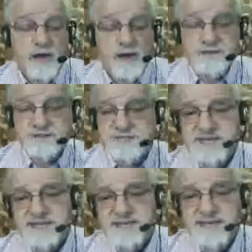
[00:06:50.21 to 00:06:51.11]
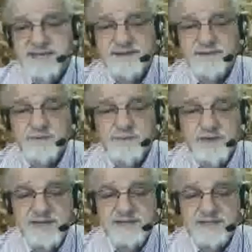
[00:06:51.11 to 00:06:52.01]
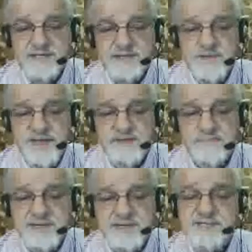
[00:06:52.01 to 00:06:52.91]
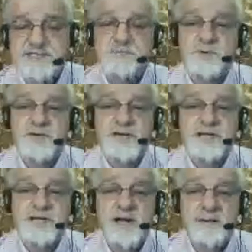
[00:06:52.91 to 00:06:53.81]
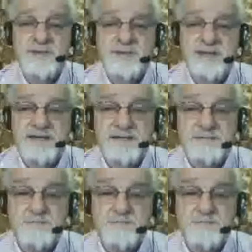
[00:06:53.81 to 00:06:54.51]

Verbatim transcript: rsync really doesn't do that because it's more like a copy thing.